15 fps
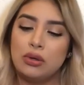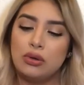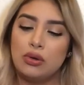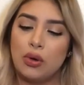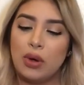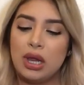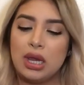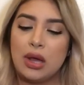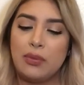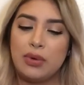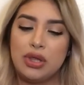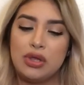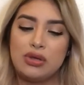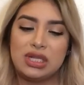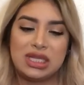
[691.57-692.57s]
growing up,
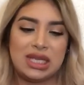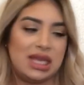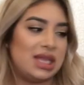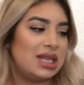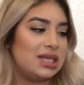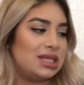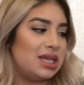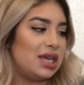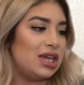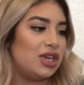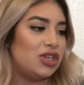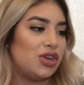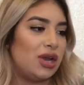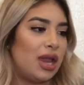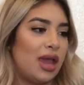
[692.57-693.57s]
when you see these
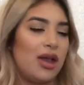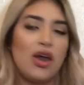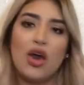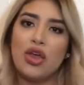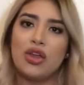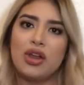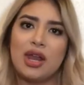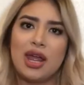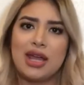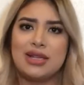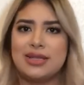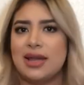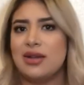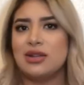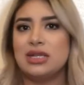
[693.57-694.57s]
things, you're like, oh, they're nice,
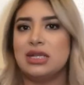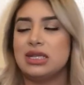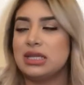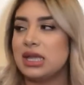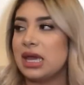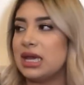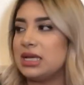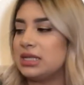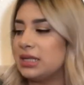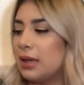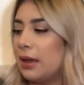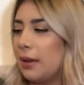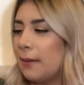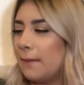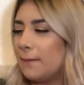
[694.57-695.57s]
the house looks nice.
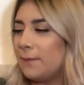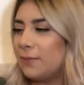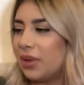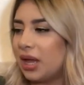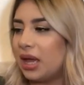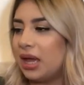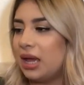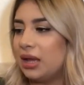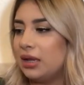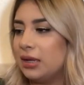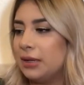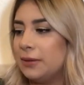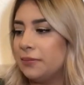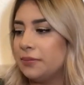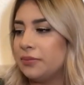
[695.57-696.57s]
But
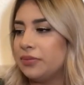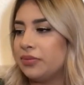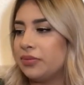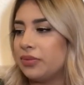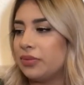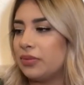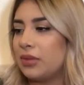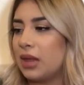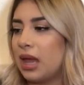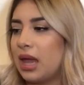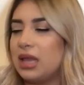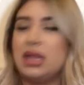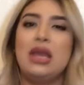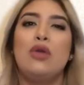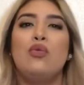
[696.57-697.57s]

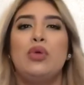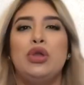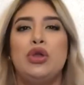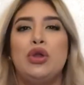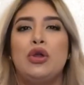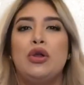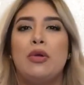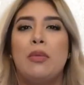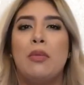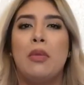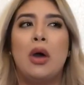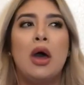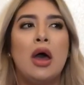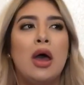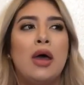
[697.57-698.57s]
I think when you're a
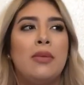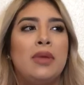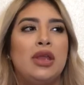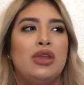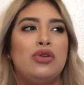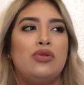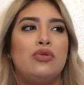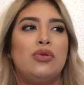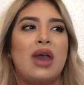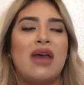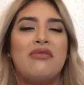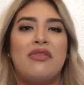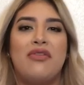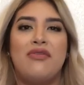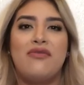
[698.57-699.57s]
mom and you
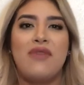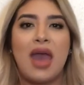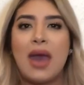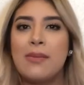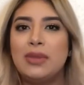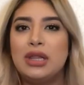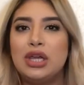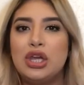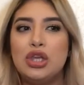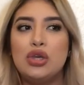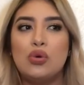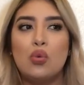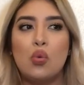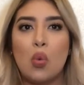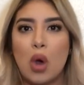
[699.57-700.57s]
have a family,
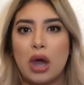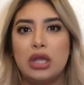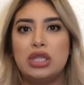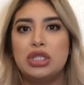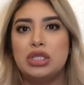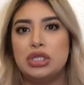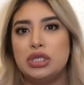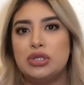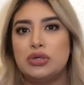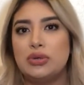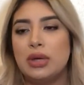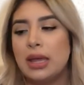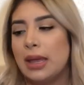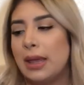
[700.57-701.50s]
you want to